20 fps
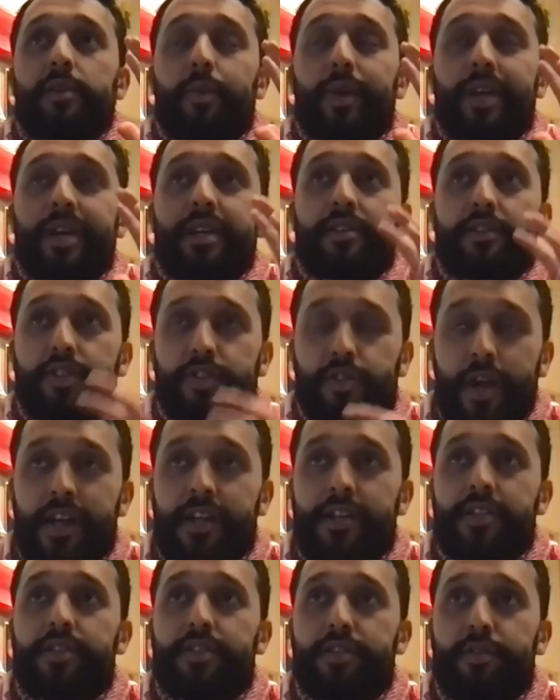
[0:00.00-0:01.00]
we can
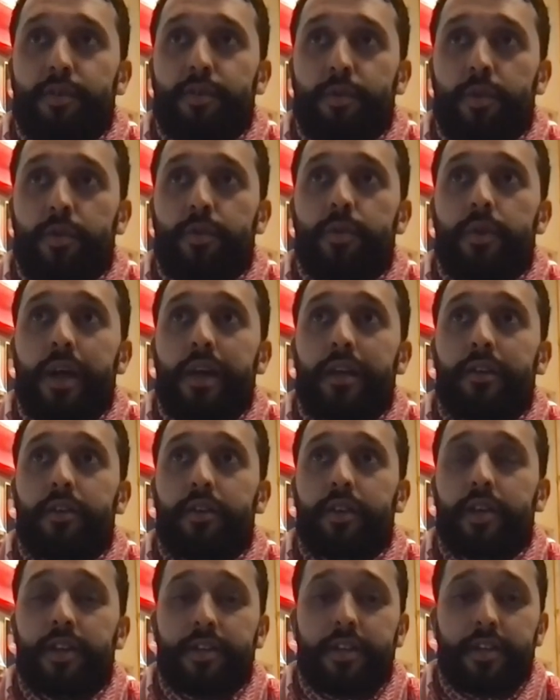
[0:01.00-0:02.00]
trace through and
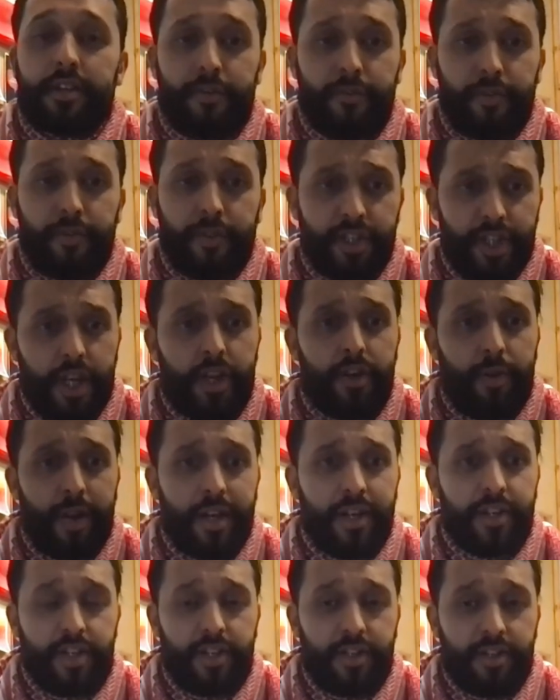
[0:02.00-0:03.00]
look at the different
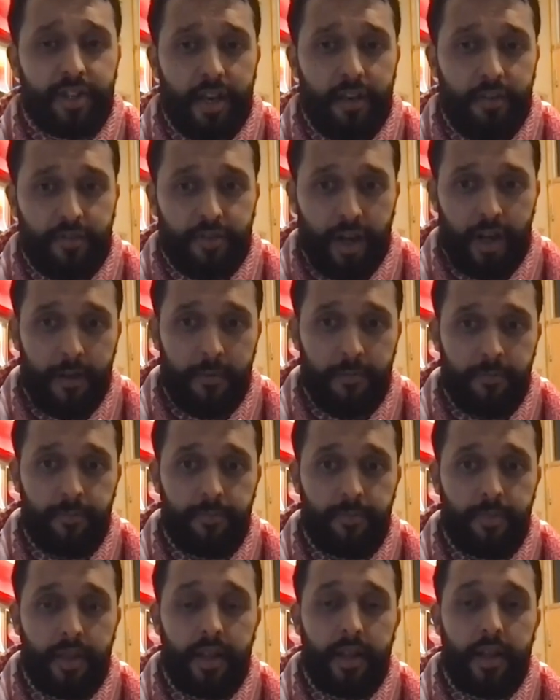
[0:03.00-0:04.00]
generations that have come.